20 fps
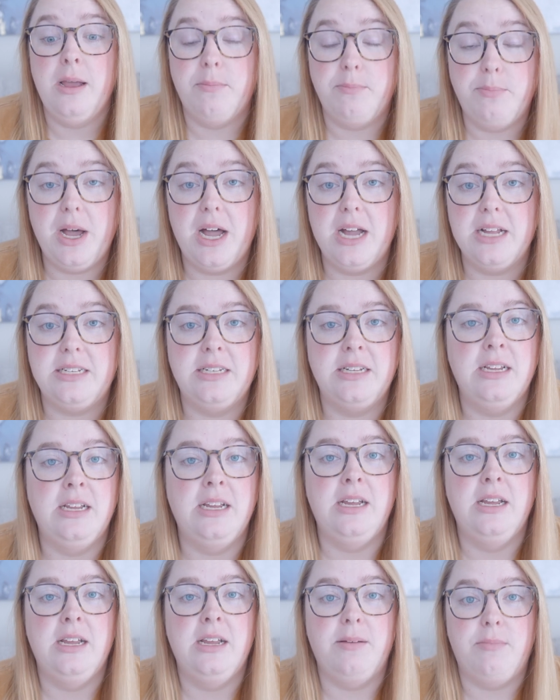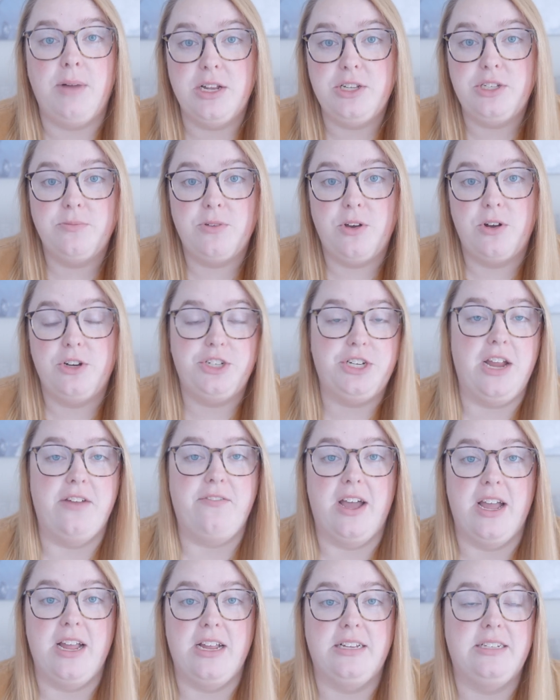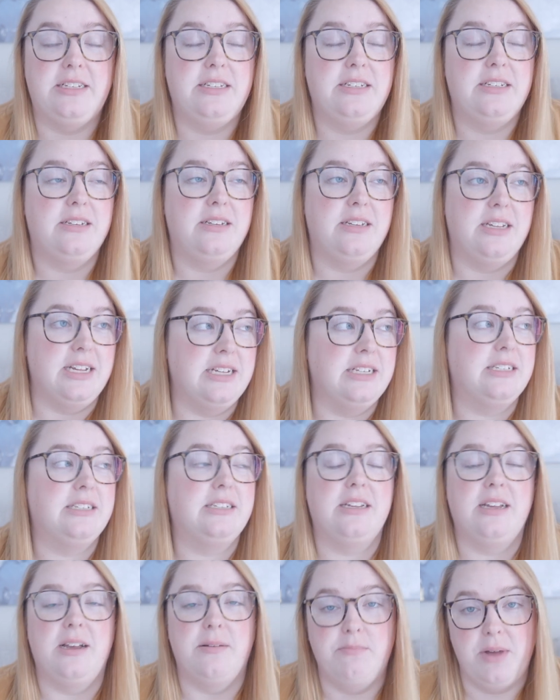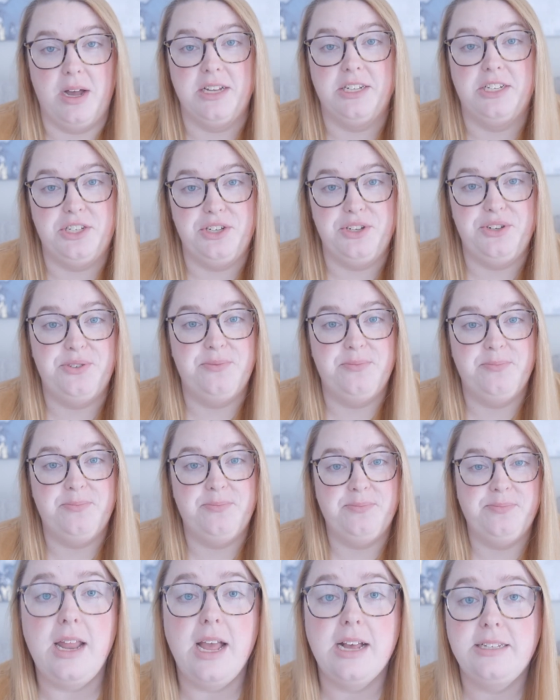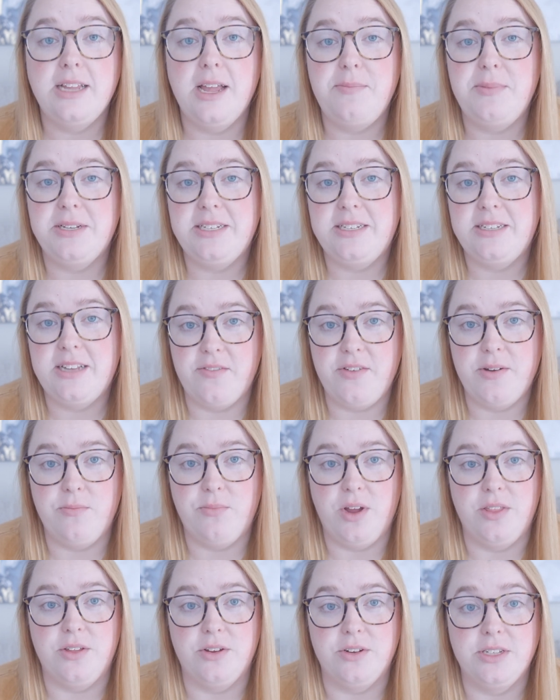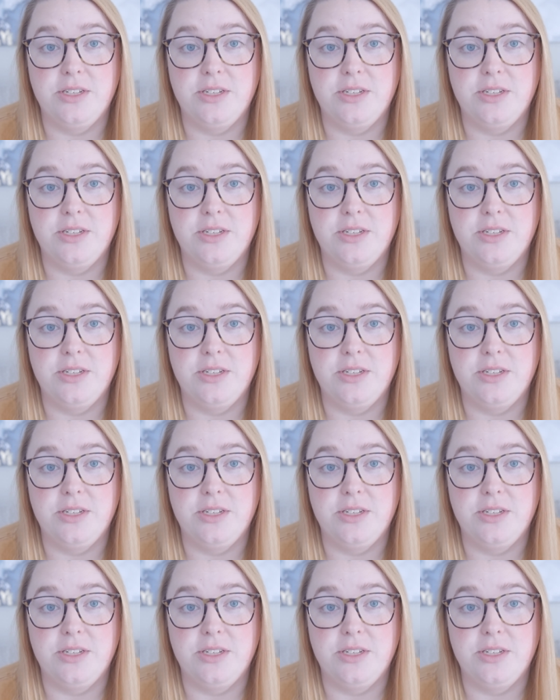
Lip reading: But Matsumoto Shave Ice is a must-do. Next up is Seven Brothers.